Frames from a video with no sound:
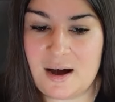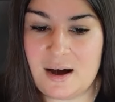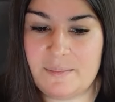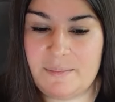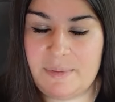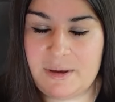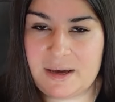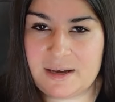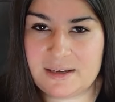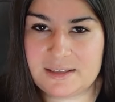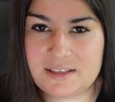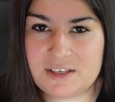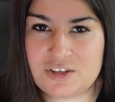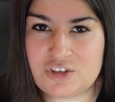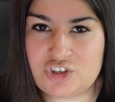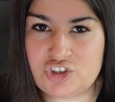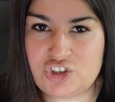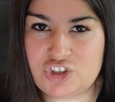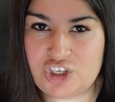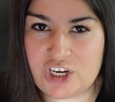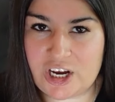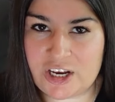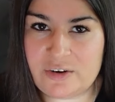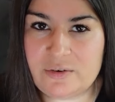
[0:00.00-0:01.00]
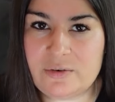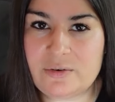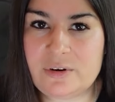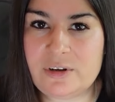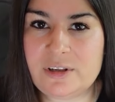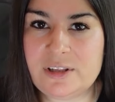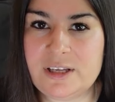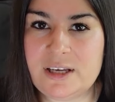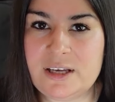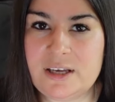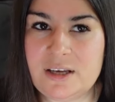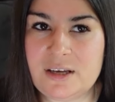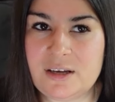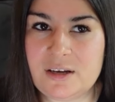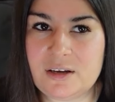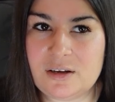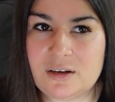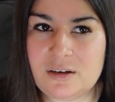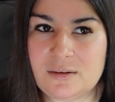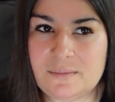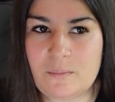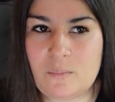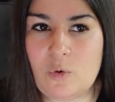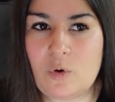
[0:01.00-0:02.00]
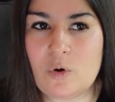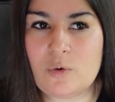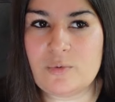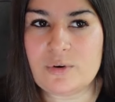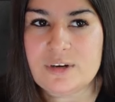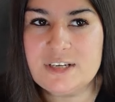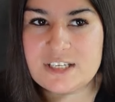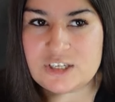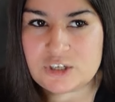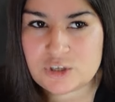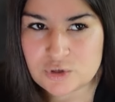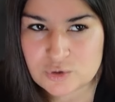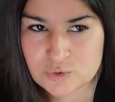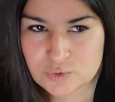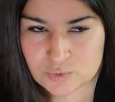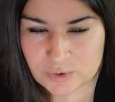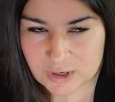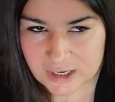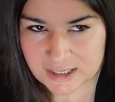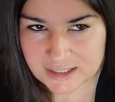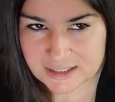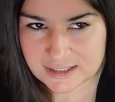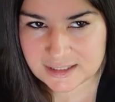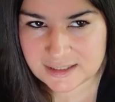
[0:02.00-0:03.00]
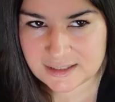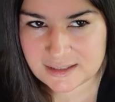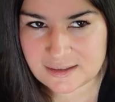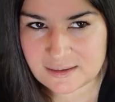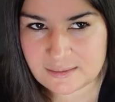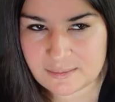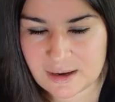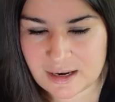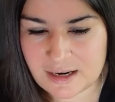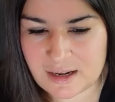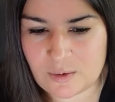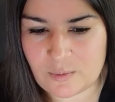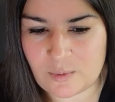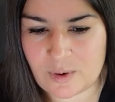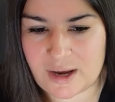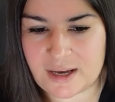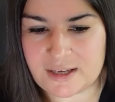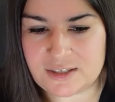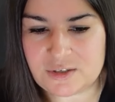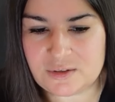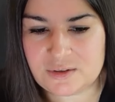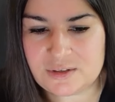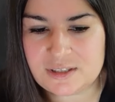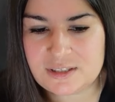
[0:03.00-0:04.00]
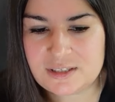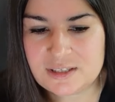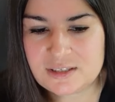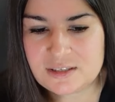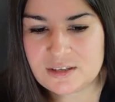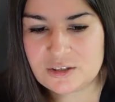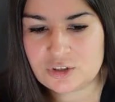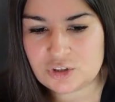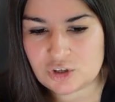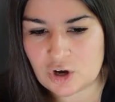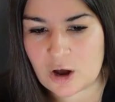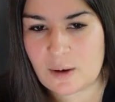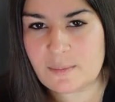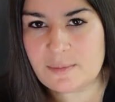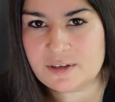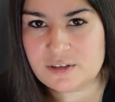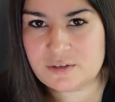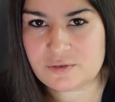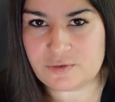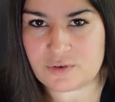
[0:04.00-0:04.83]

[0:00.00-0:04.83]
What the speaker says: Because it's generally more restricted in many ways. So this is the Thomas